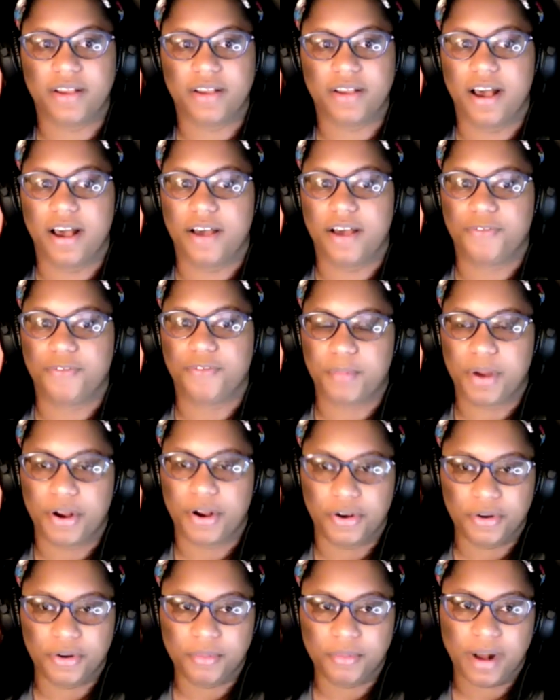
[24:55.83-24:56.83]
from home
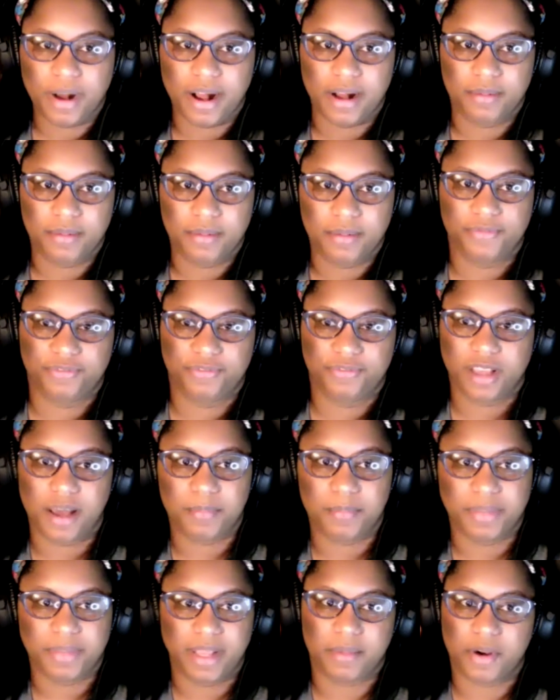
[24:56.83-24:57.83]
with the company I'm
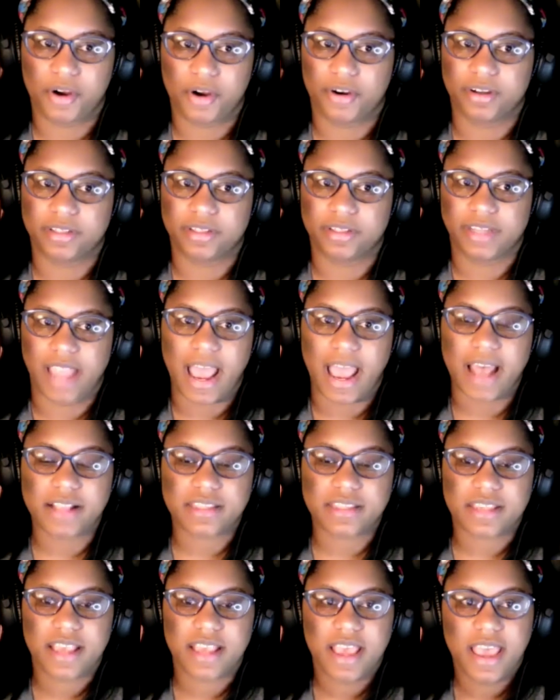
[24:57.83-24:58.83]
currently at,
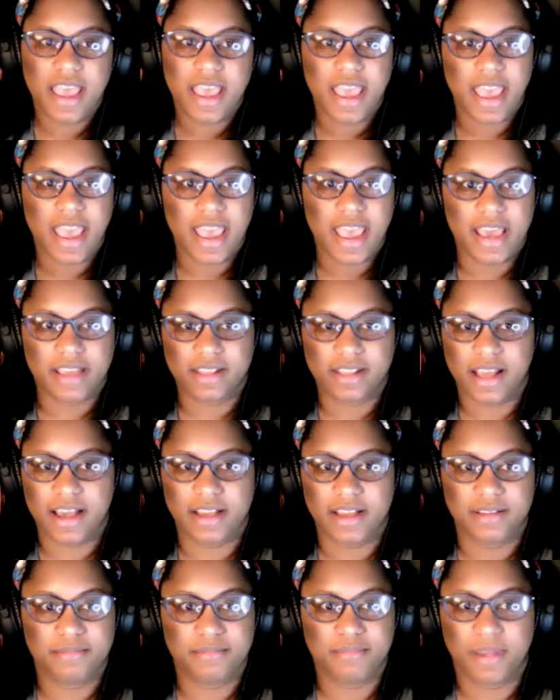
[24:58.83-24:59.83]
and I
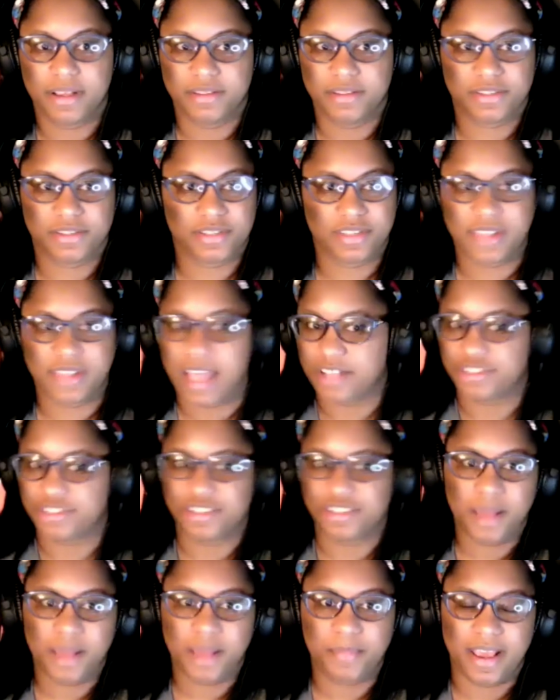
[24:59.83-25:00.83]
snatched it up.
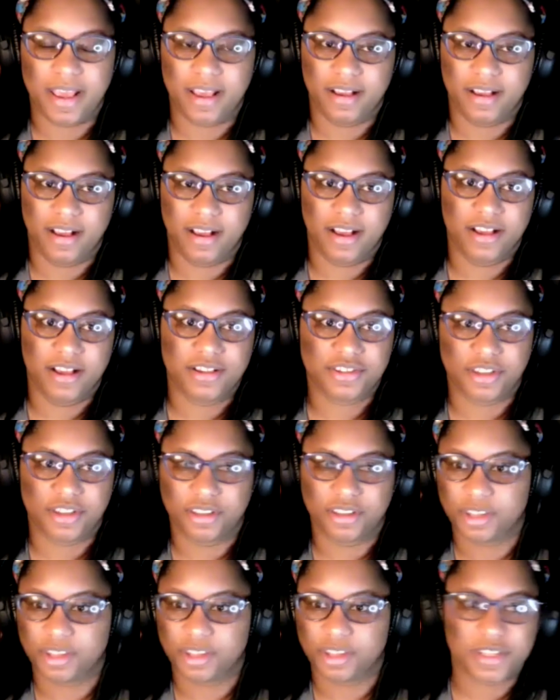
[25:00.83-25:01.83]
Saw that there
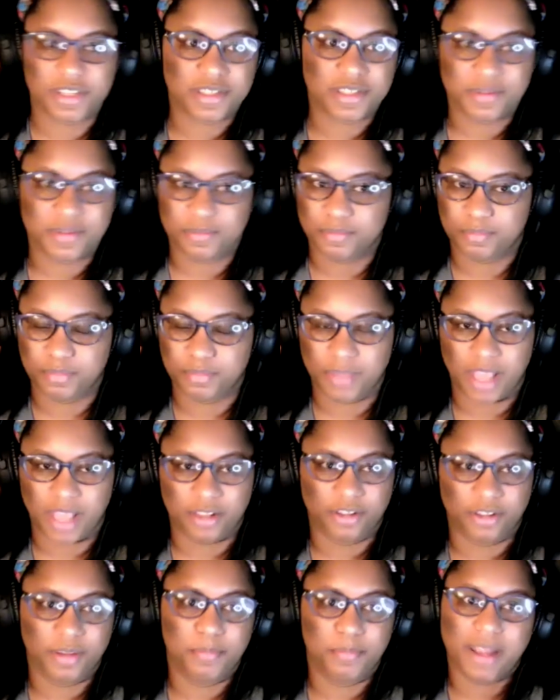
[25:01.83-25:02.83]
was not only
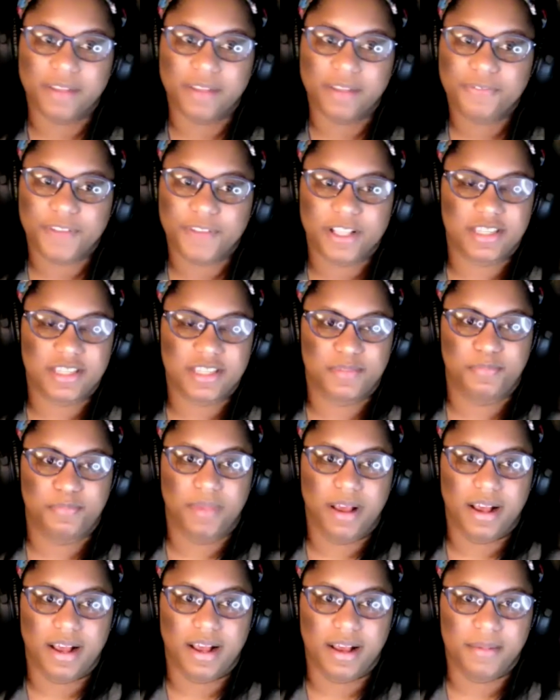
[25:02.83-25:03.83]
benefits
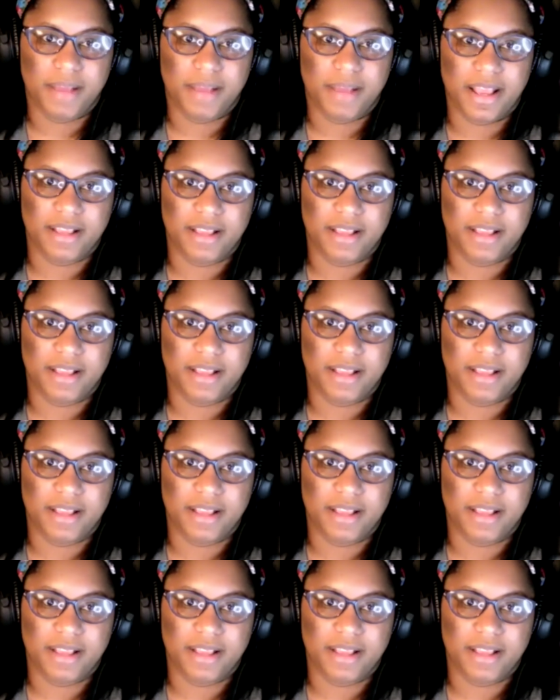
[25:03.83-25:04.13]
and